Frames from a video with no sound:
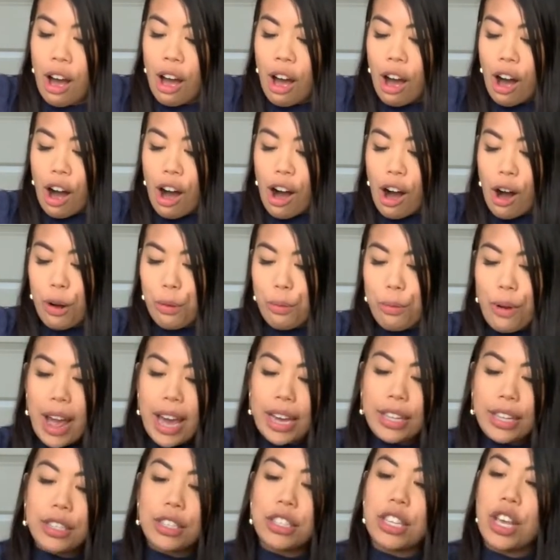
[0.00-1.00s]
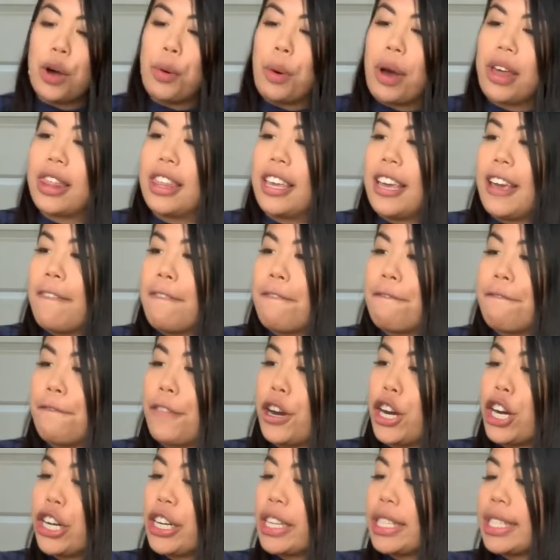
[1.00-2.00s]
All right, so the
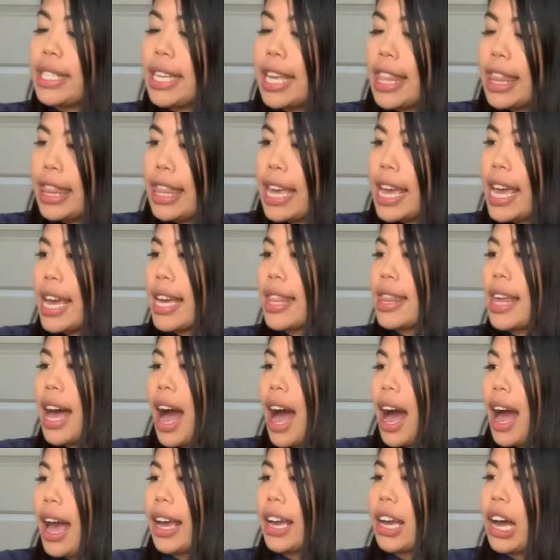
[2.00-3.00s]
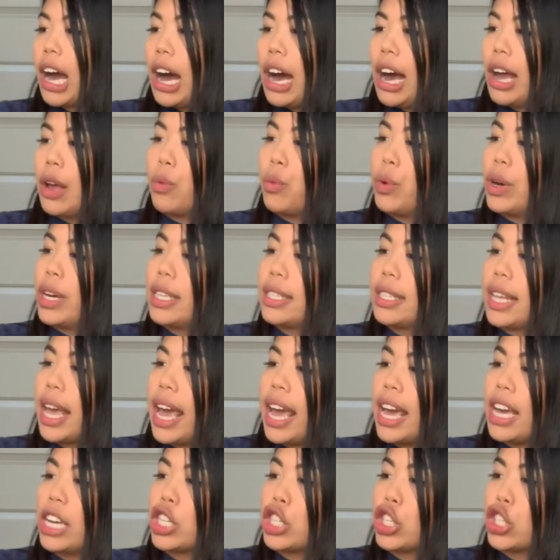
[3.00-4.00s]
first thing that I got was
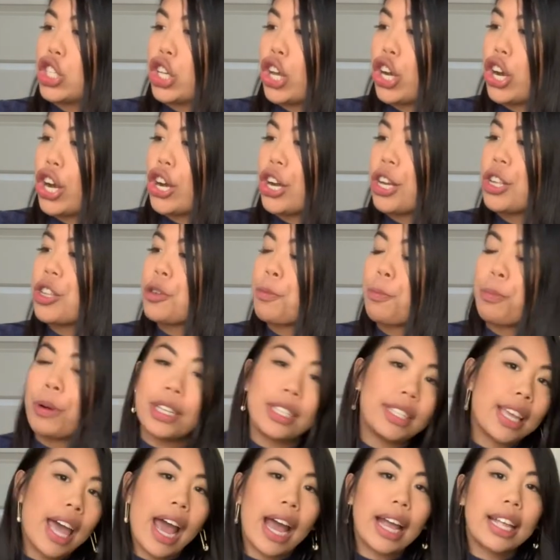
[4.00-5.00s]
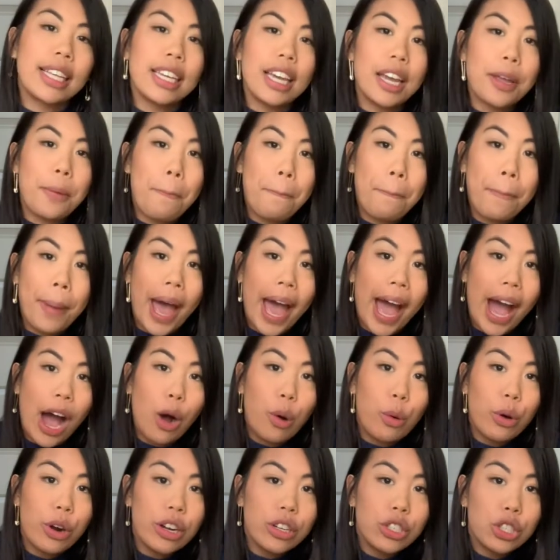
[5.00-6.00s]
a surge protected
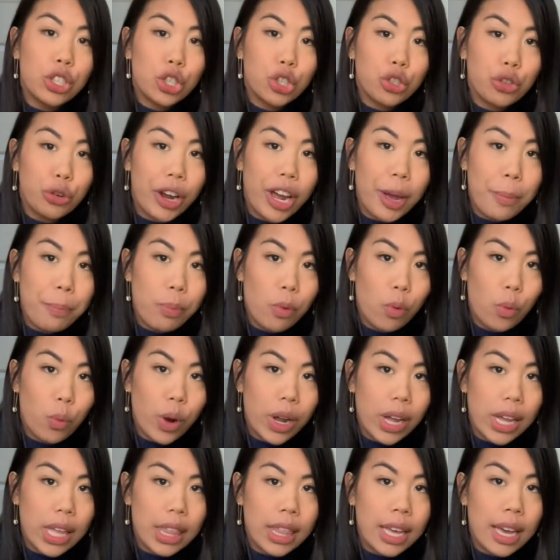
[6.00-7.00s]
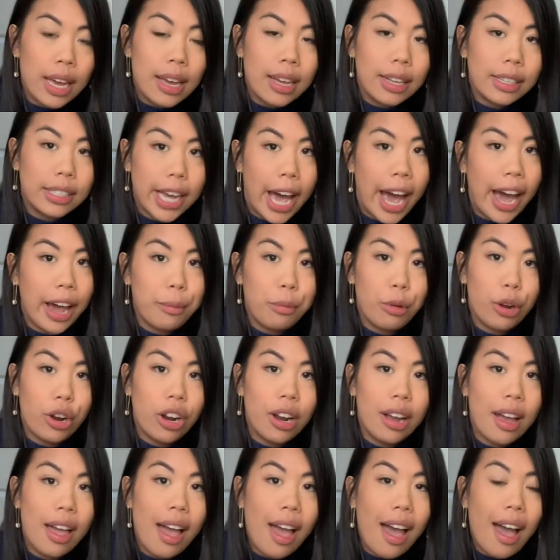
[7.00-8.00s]
power strip with
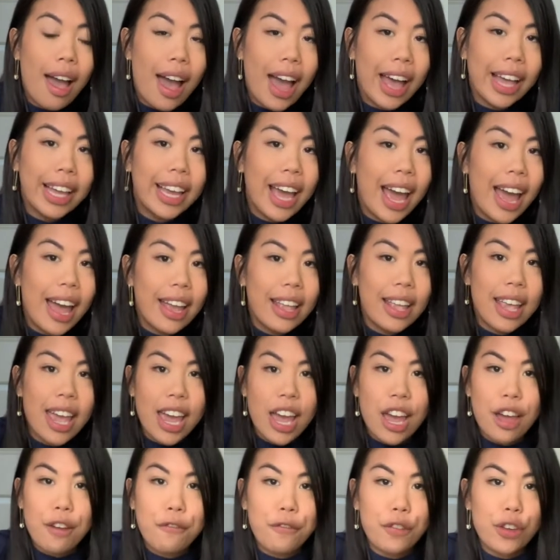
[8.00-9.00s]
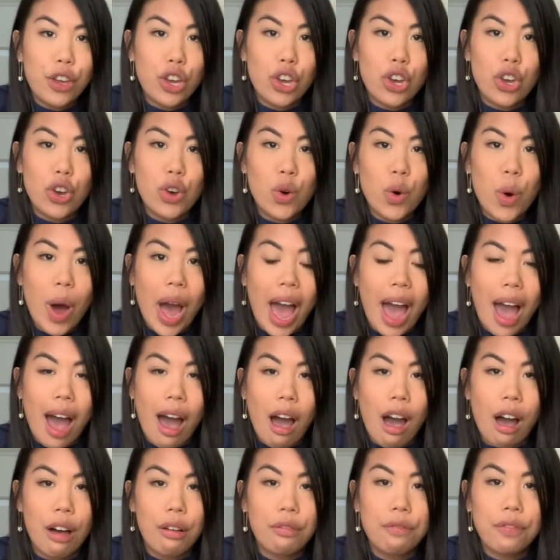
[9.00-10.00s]
timer. Again, if you
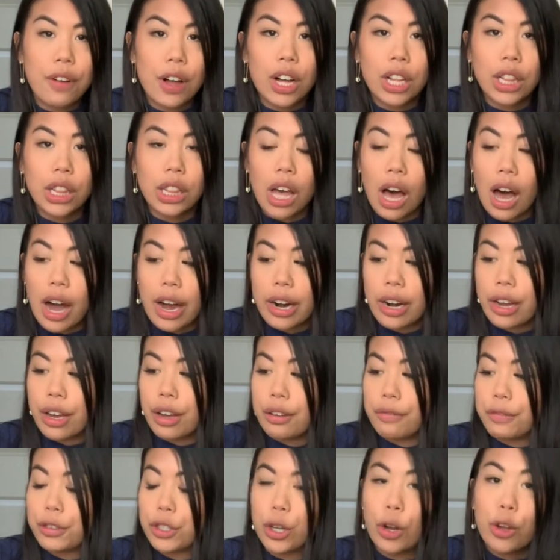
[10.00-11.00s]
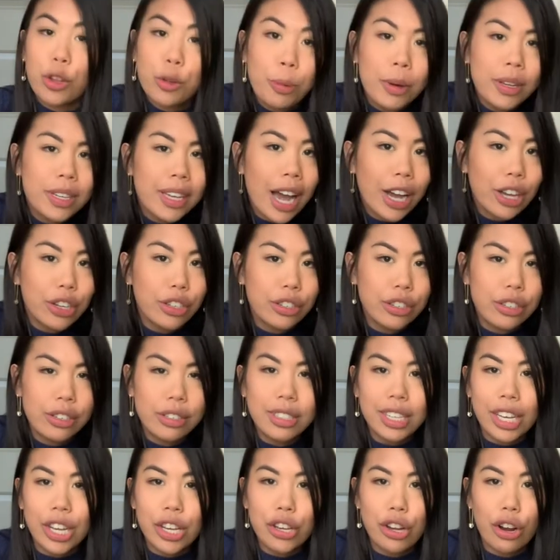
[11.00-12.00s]
have a lot of surge
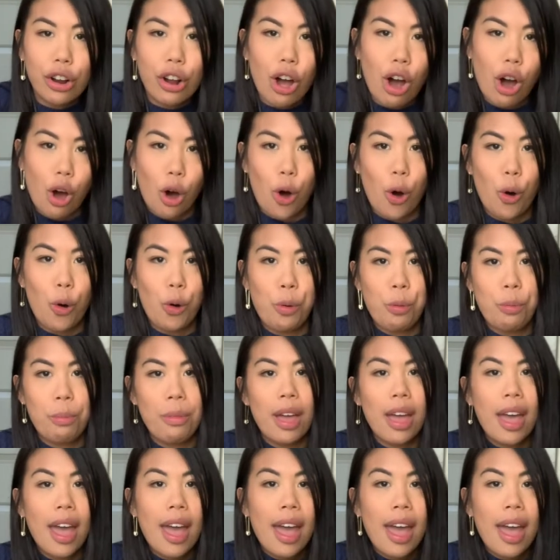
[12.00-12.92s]
protectors in your home,